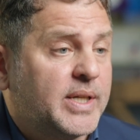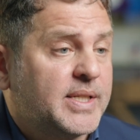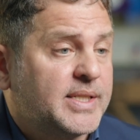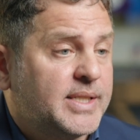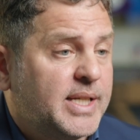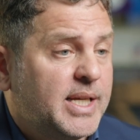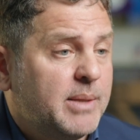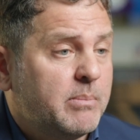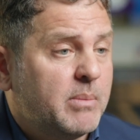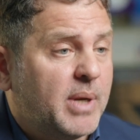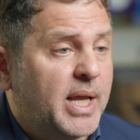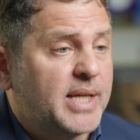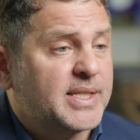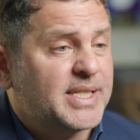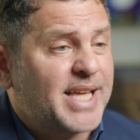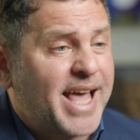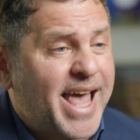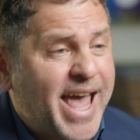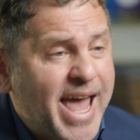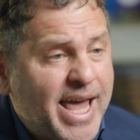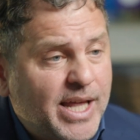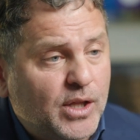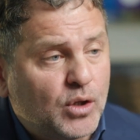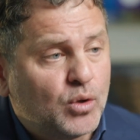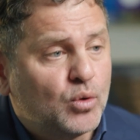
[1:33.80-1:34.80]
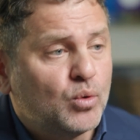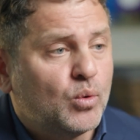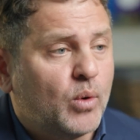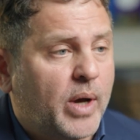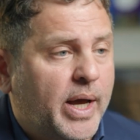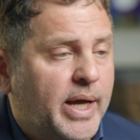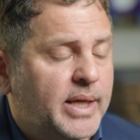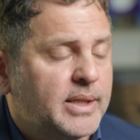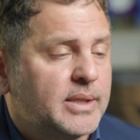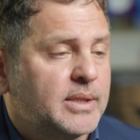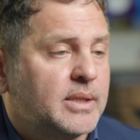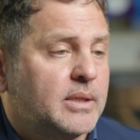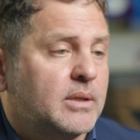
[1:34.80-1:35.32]
a seamless end to
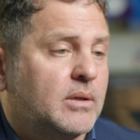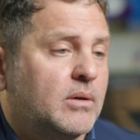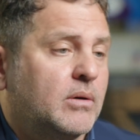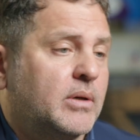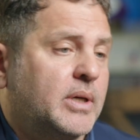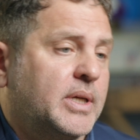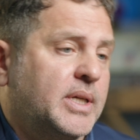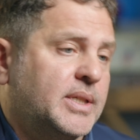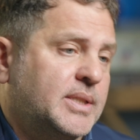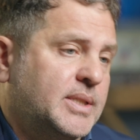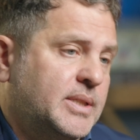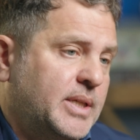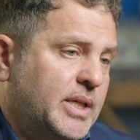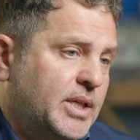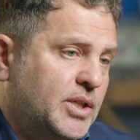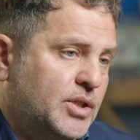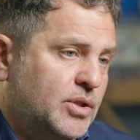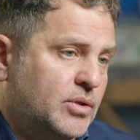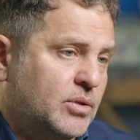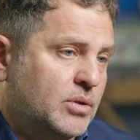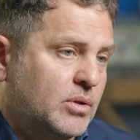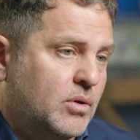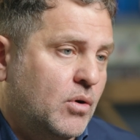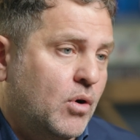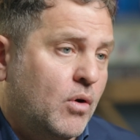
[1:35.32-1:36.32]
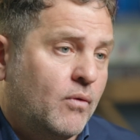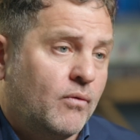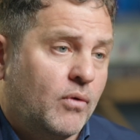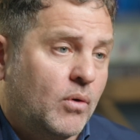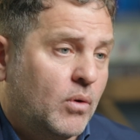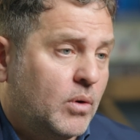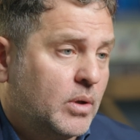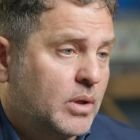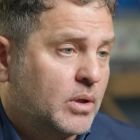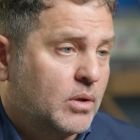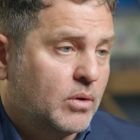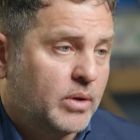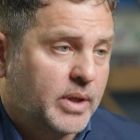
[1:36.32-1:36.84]
-end orchestration of
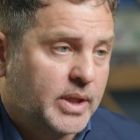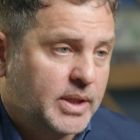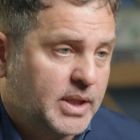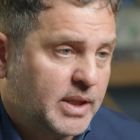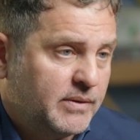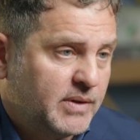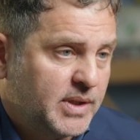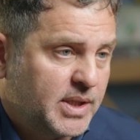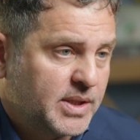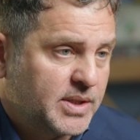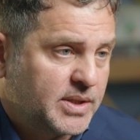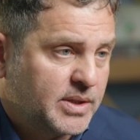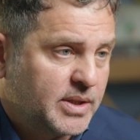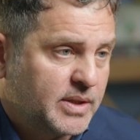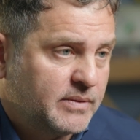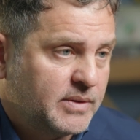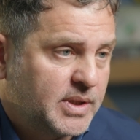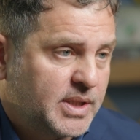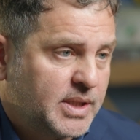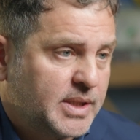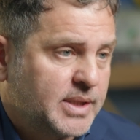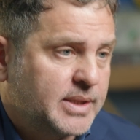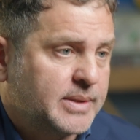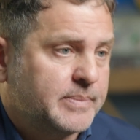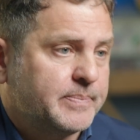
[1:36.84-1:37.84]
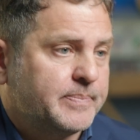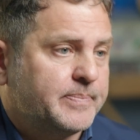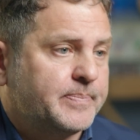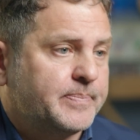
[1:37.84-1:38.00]
all connectivity services.